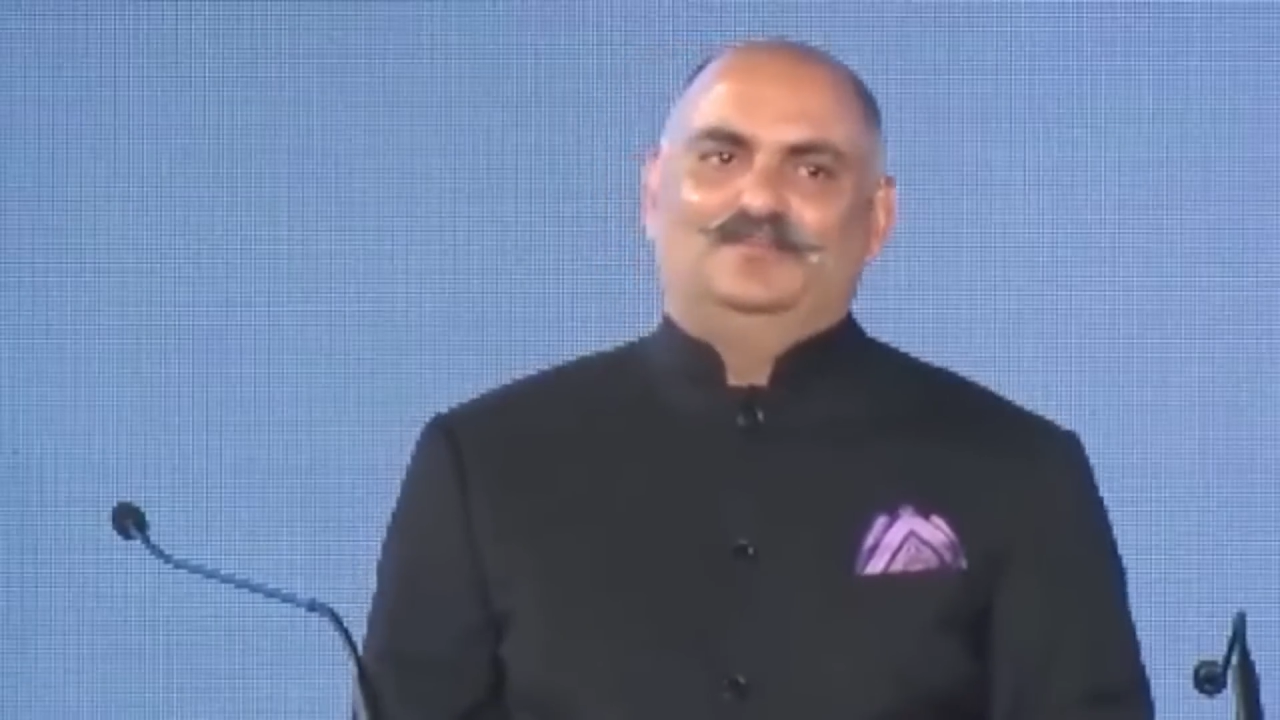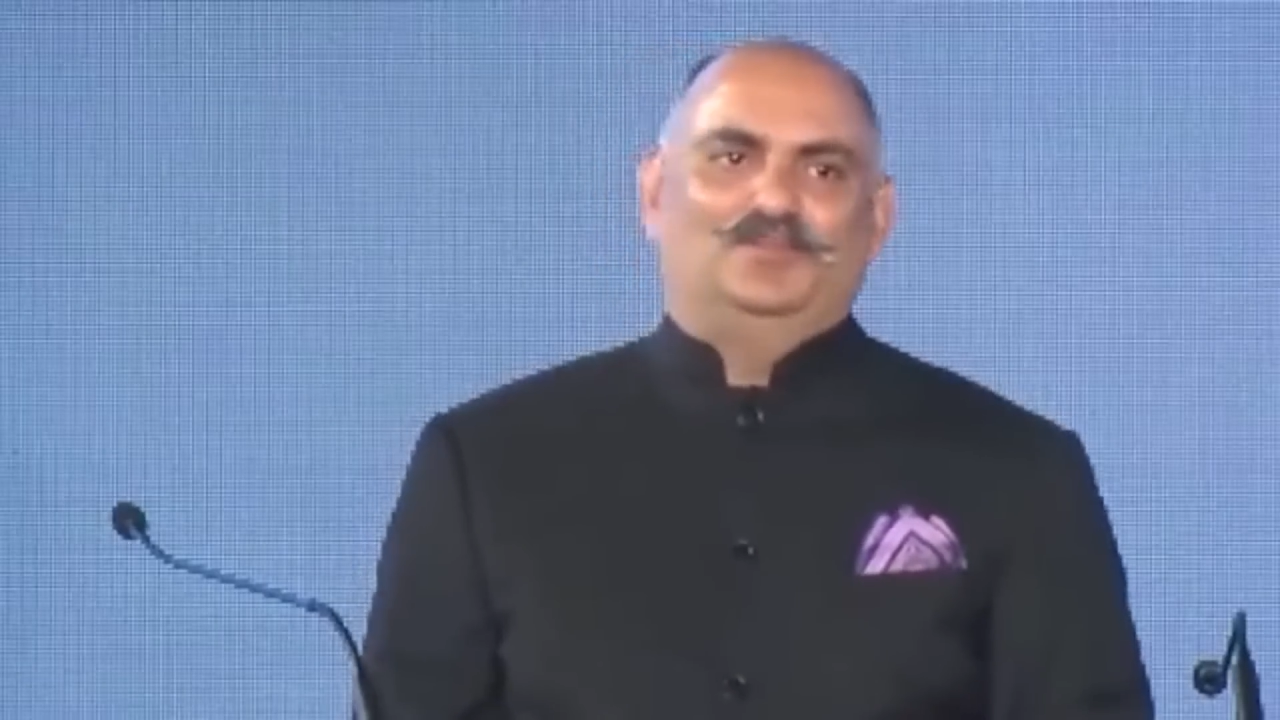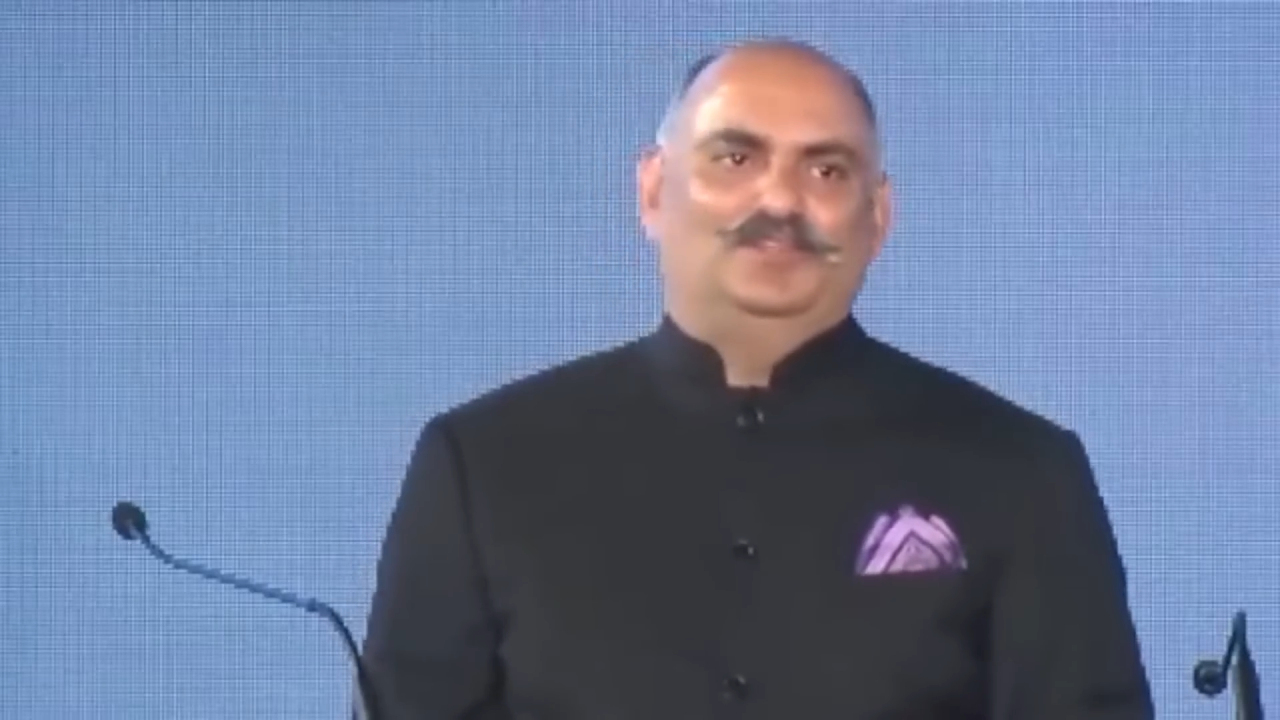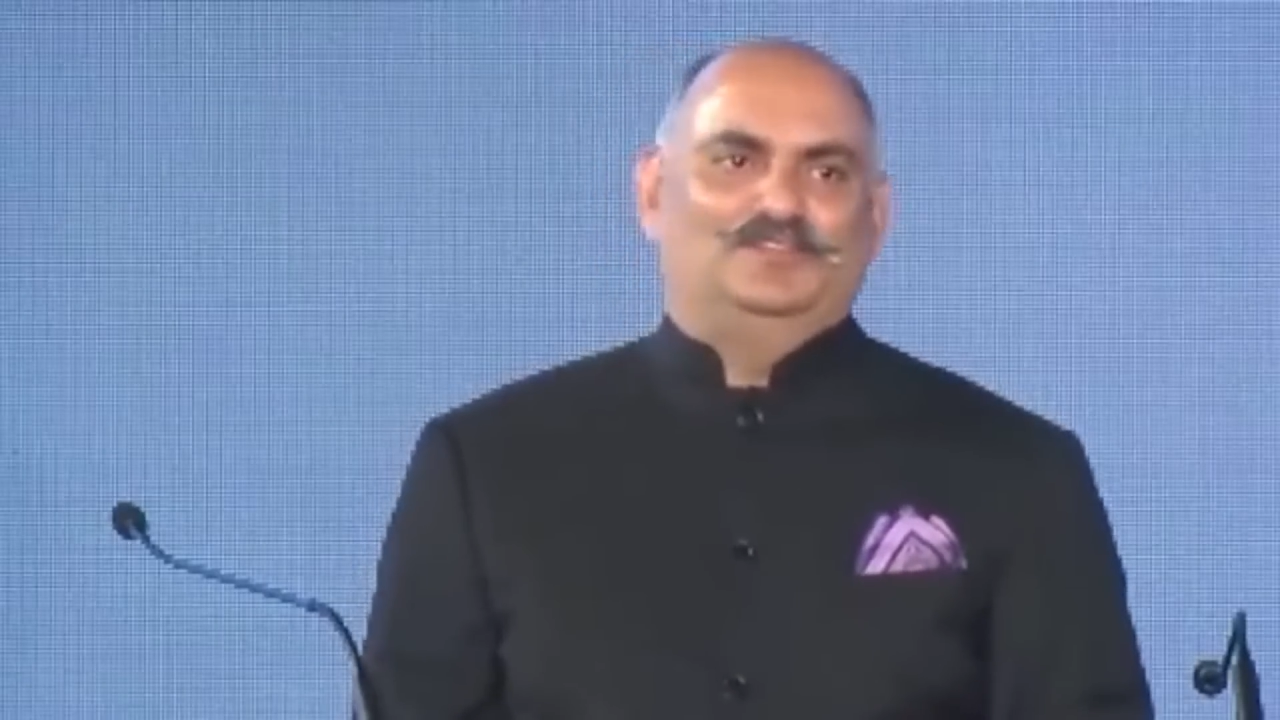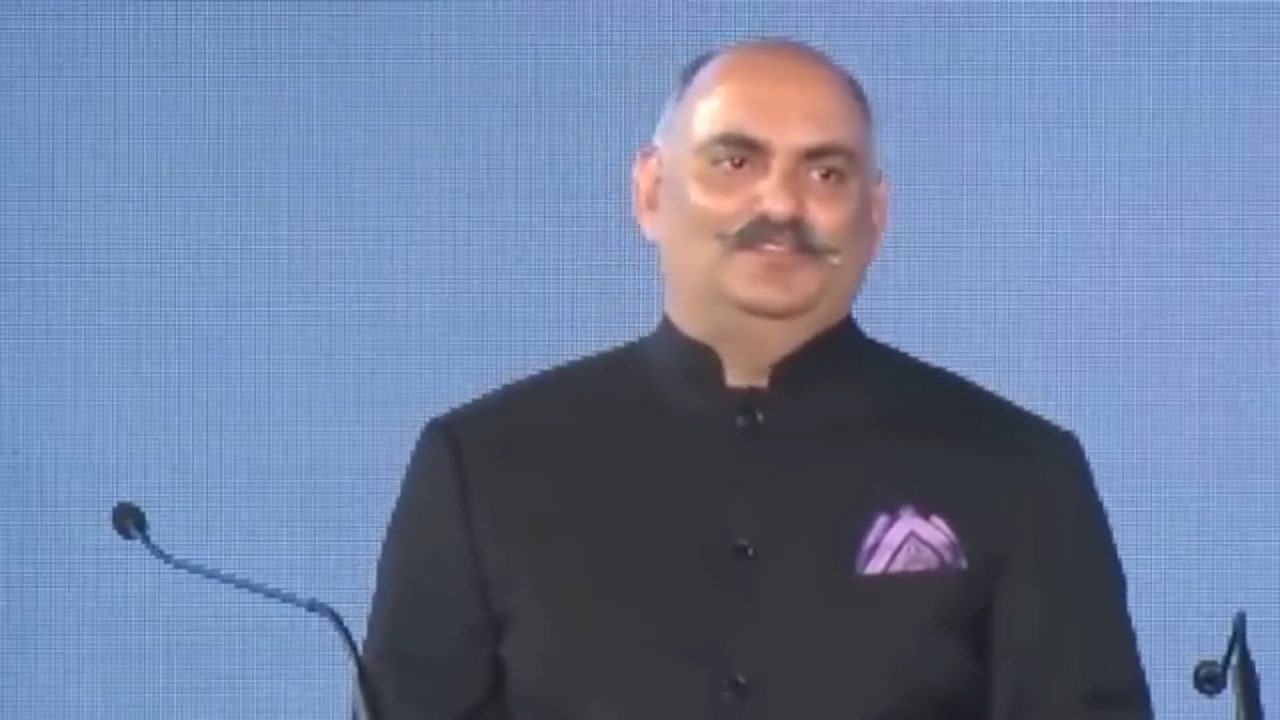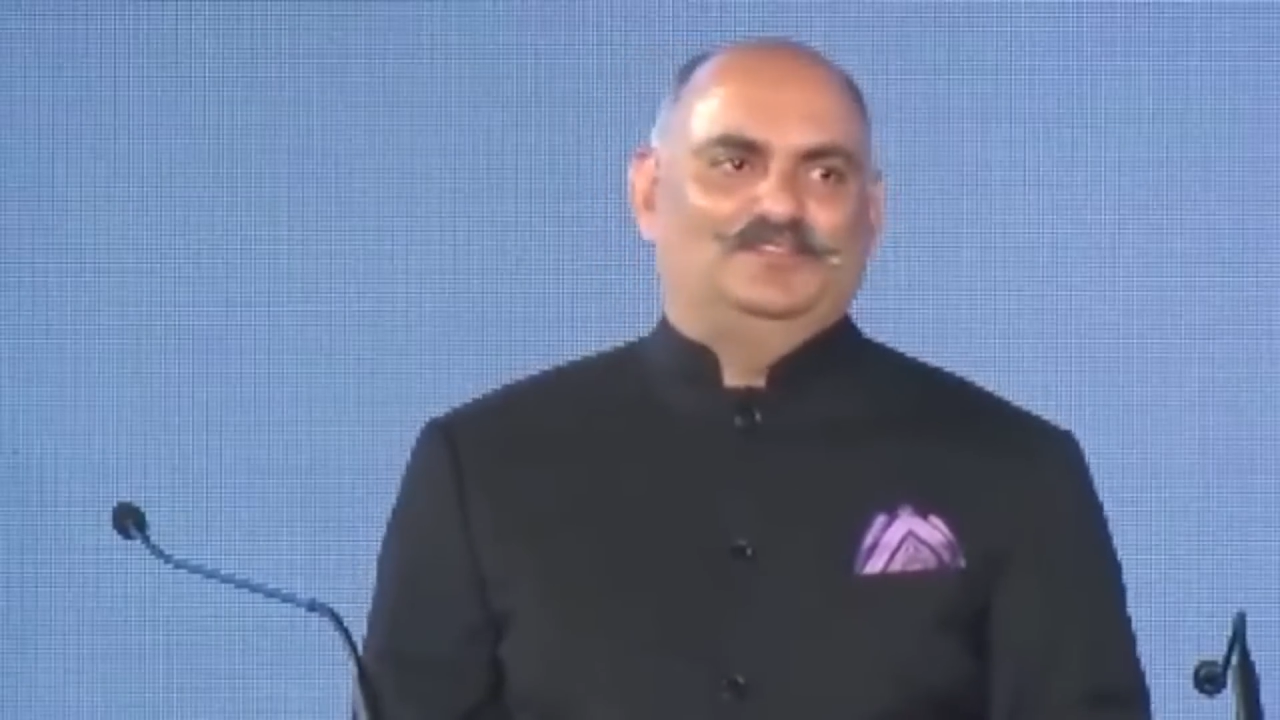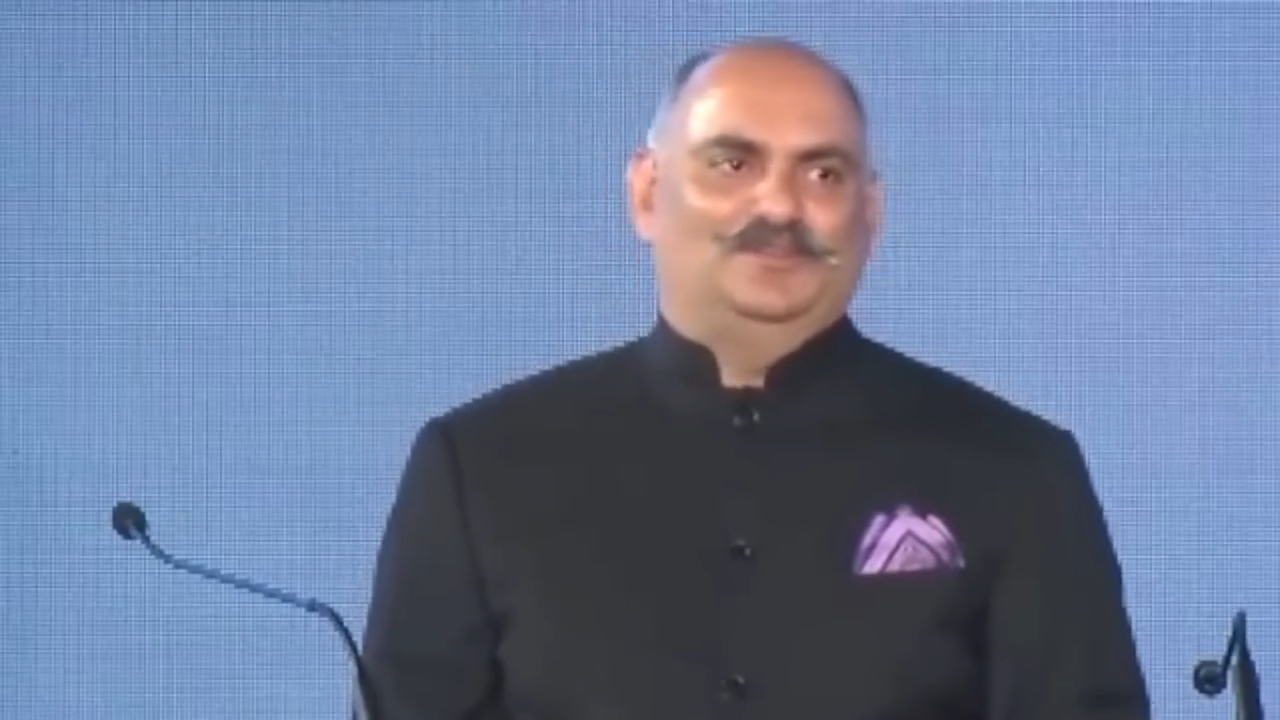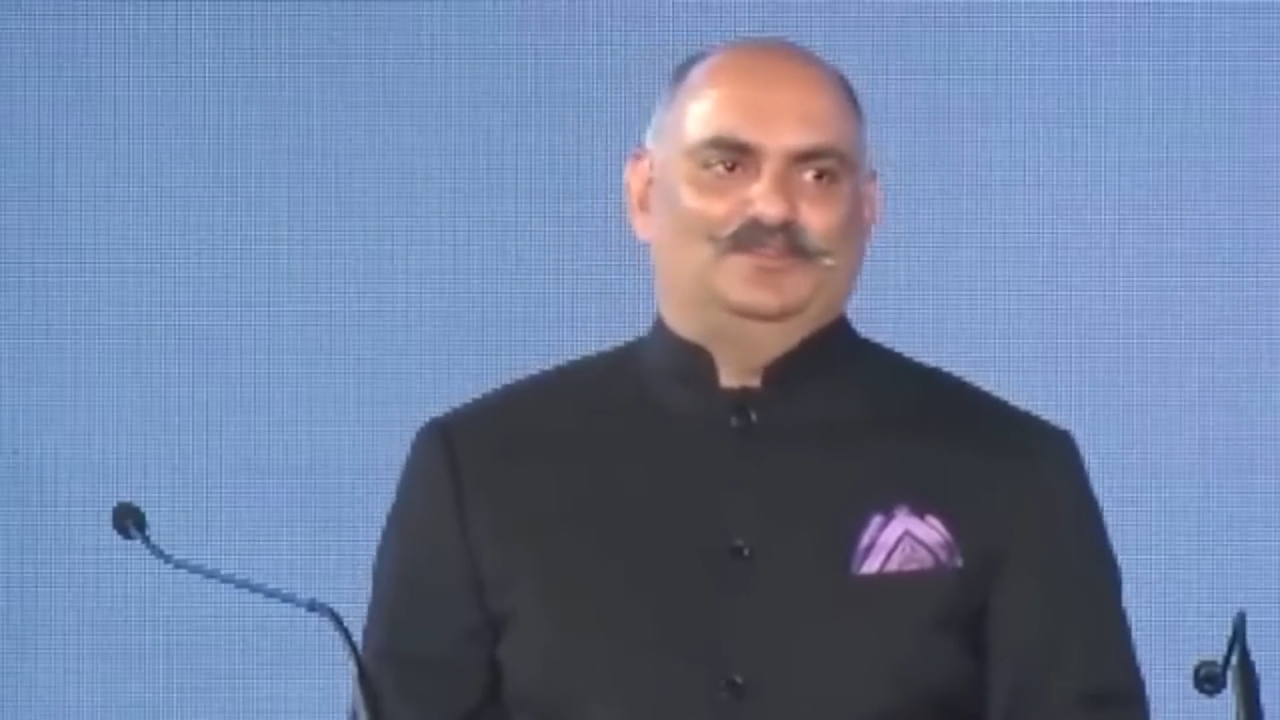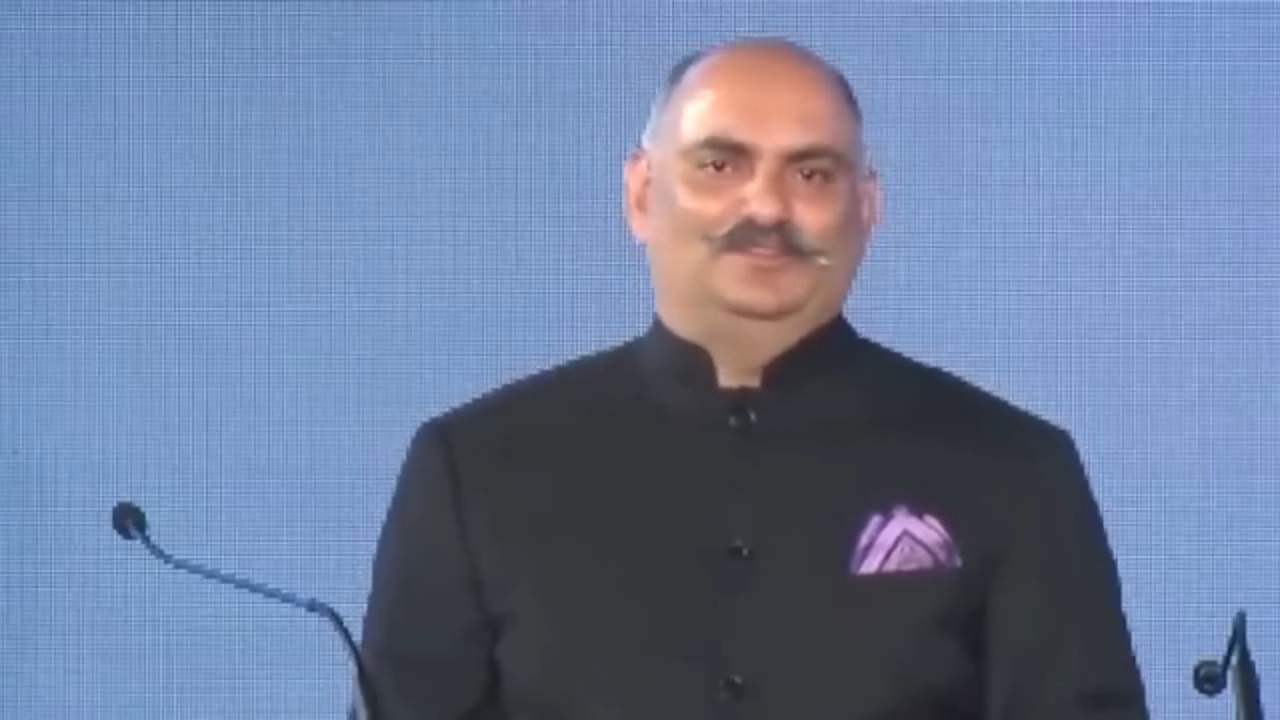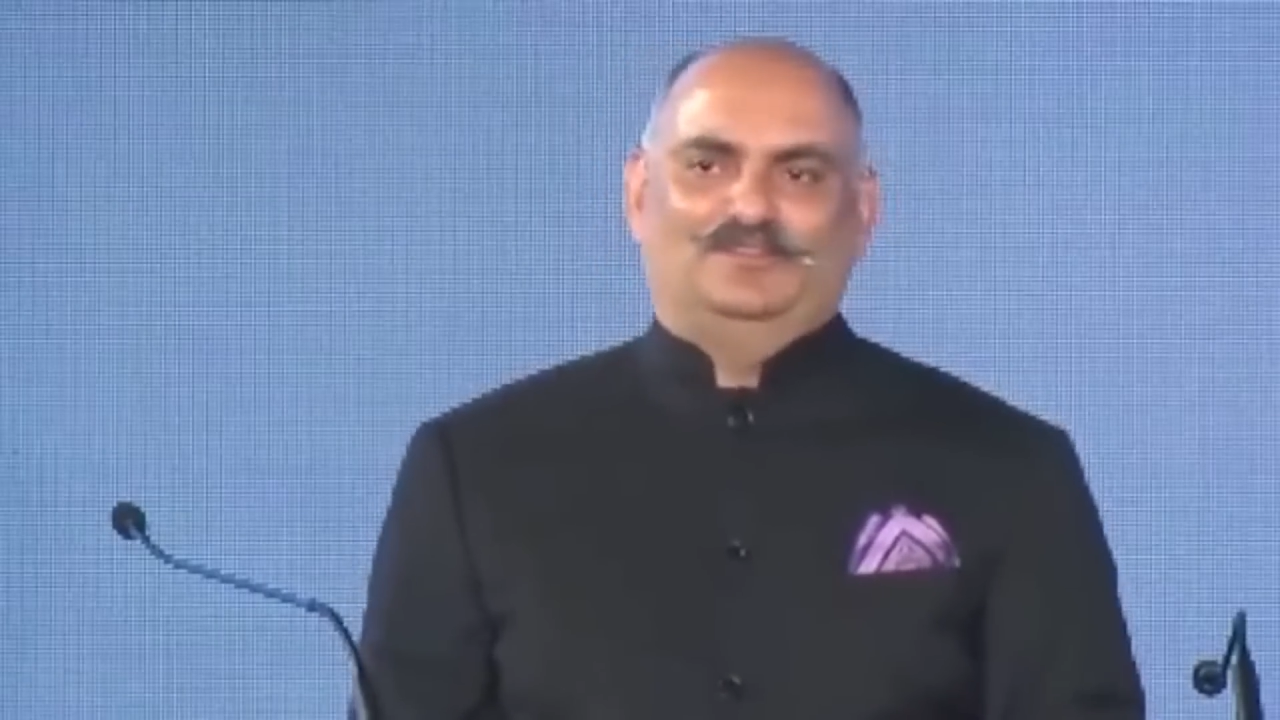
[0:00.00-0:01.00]
princes
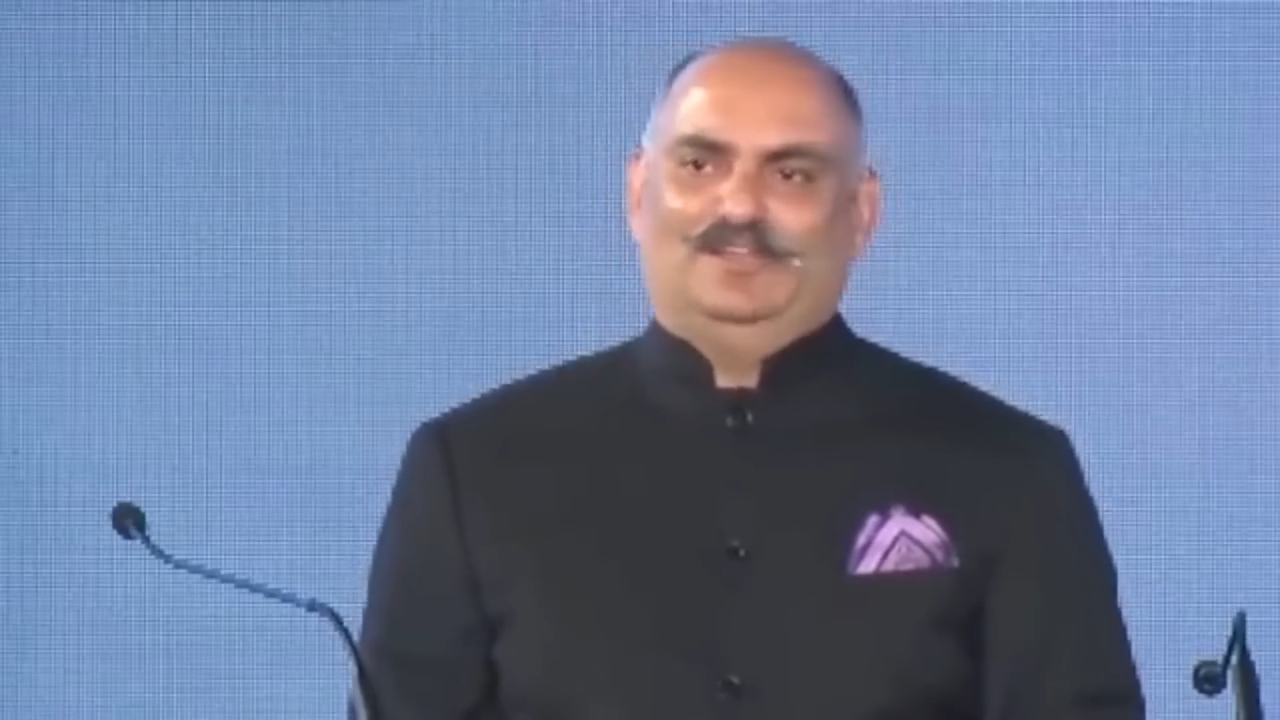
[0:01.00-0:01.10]
on